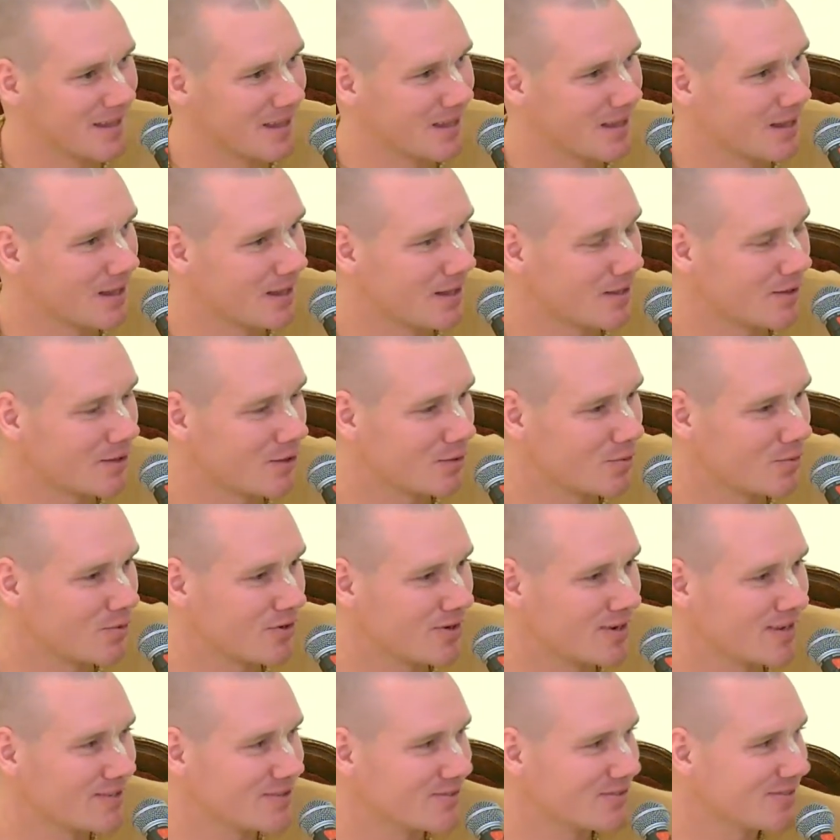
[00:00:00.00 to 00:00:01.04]
He
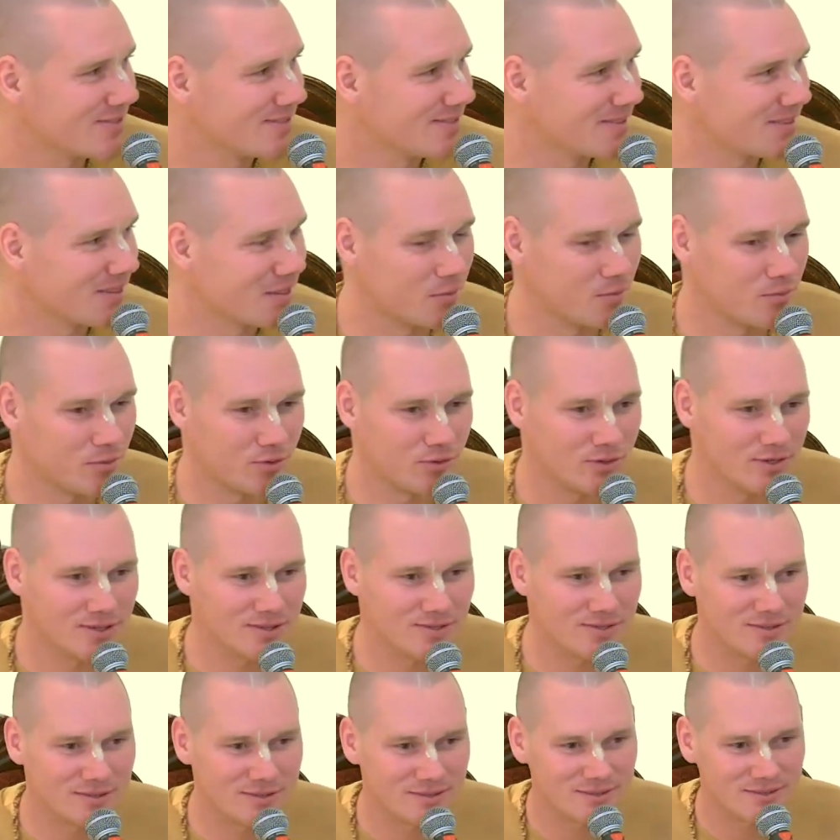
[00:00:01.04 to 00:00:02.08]
liberates the
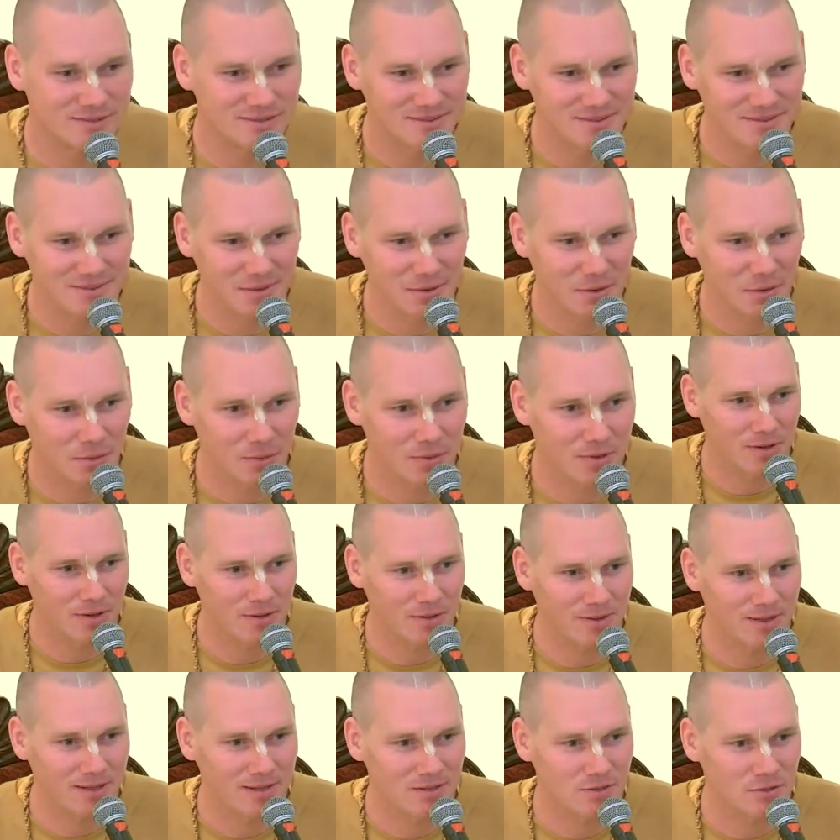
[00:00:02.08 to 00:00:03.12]
Buddhist. We
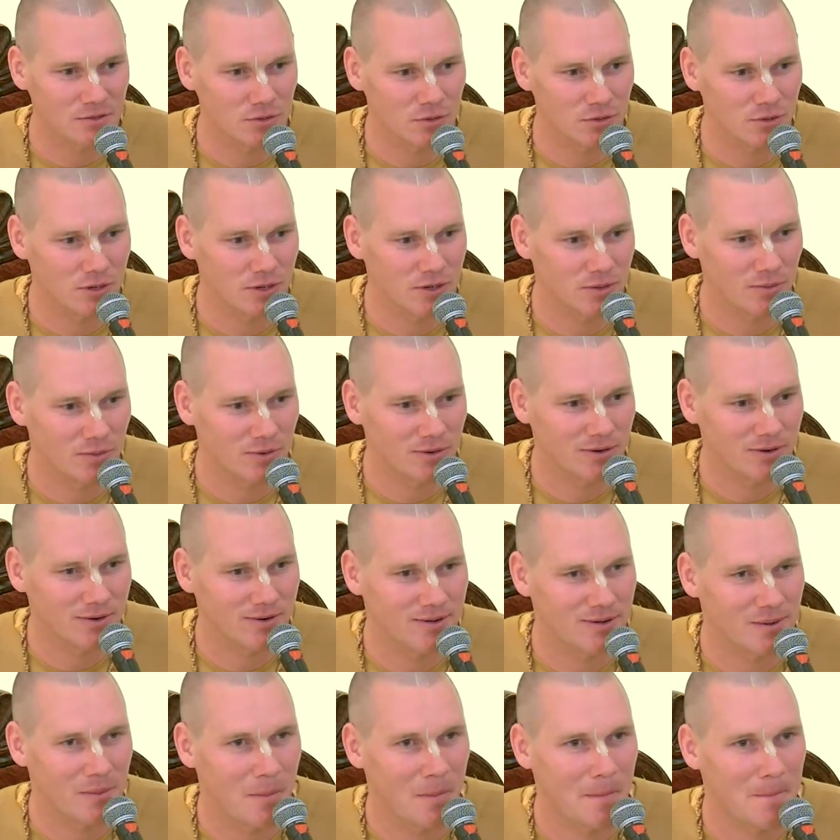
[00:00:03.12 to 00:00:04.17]
that story where
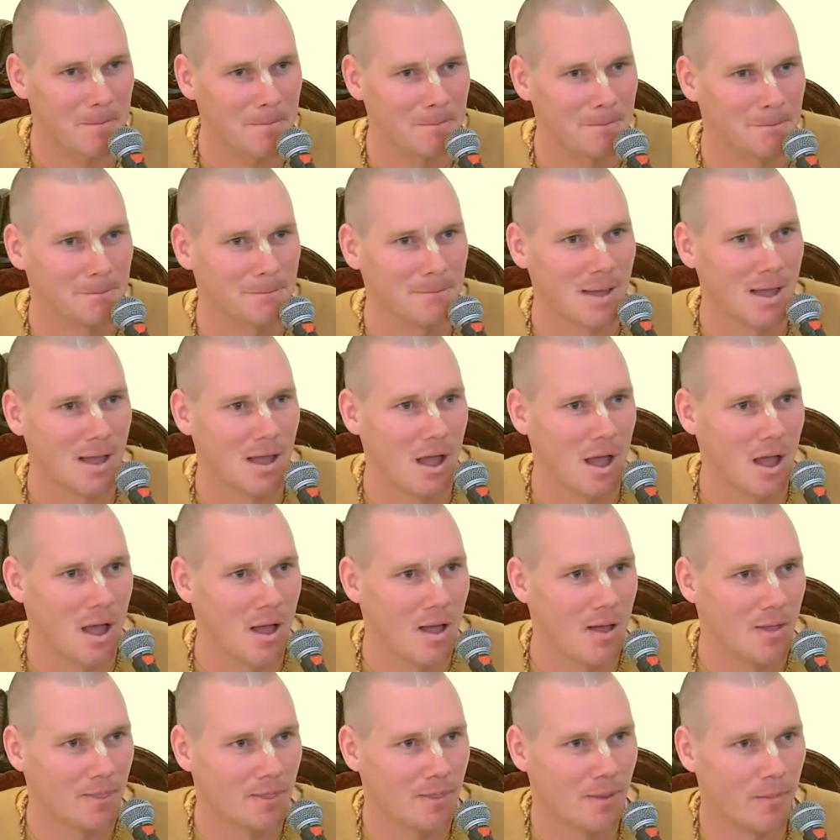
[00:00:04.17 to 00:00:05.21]

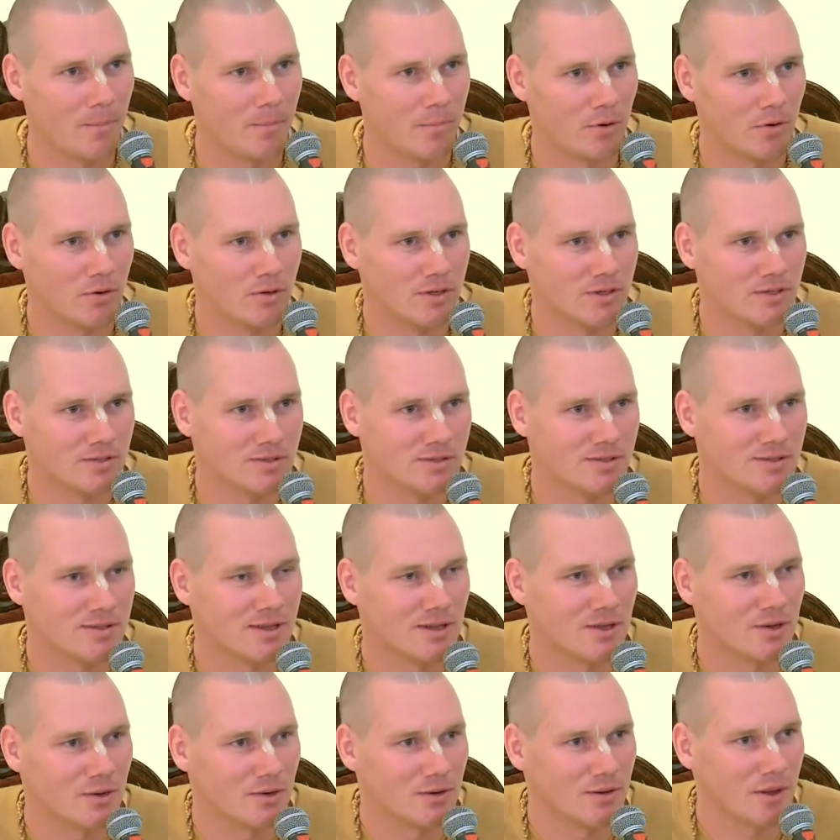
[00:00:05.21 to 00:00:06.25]
the Buddhist
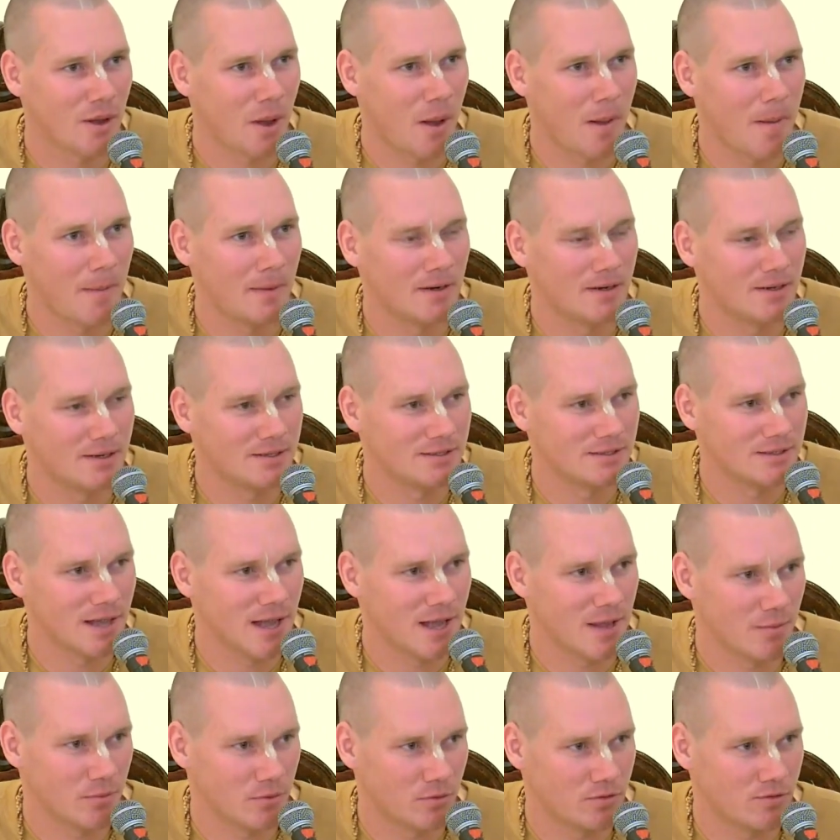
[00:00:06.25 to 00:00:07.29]

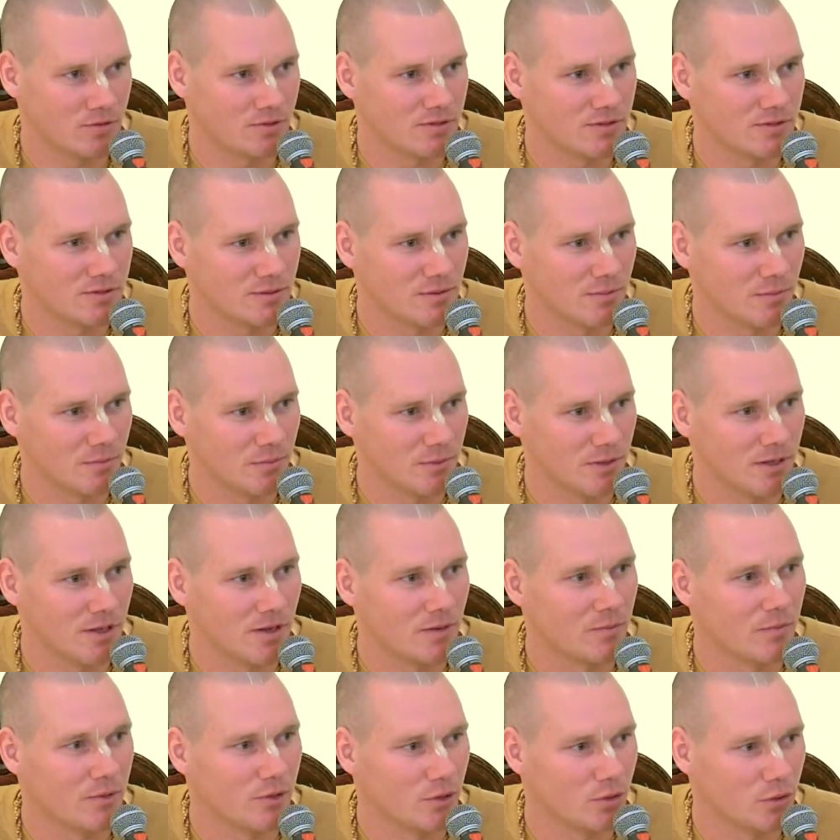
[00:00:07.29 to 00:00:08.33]
disciples become
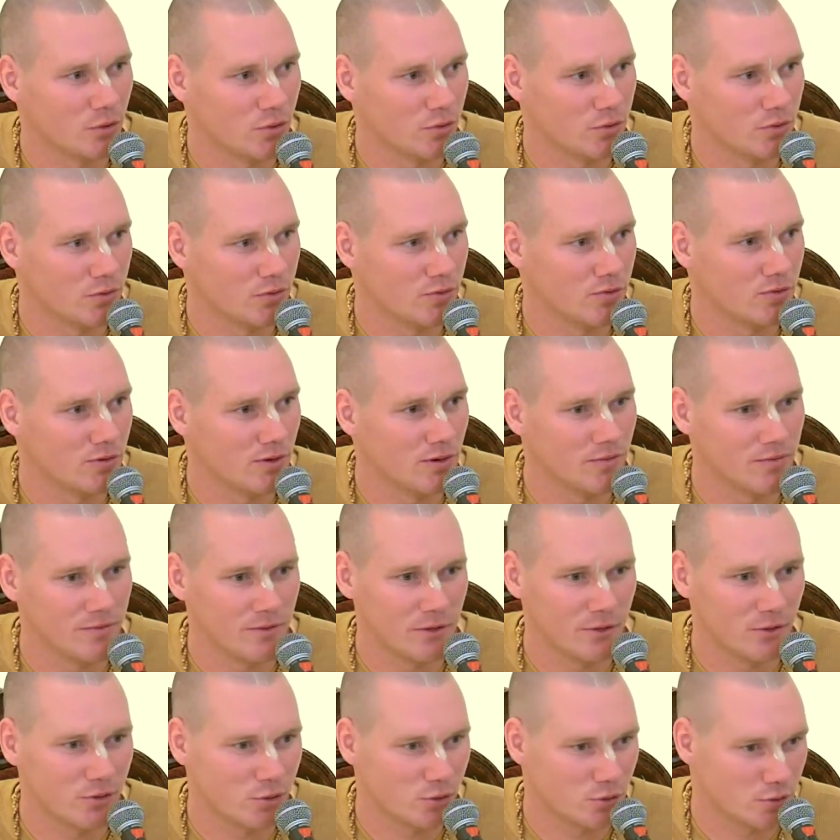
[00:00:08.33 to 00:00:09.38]
the guru of
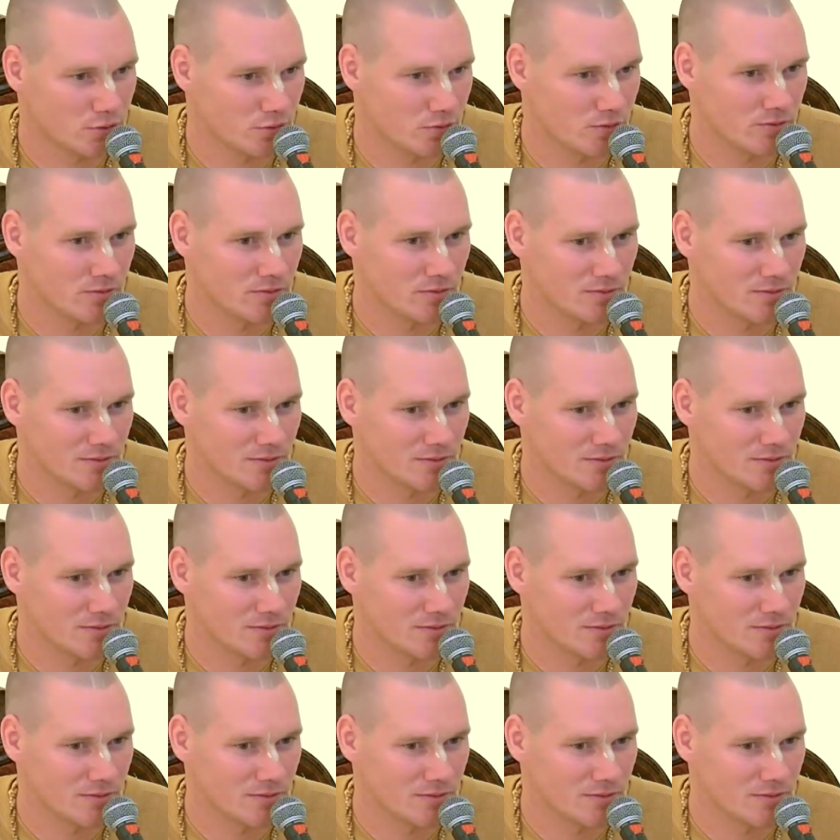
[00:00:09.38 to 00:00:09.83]
their guru.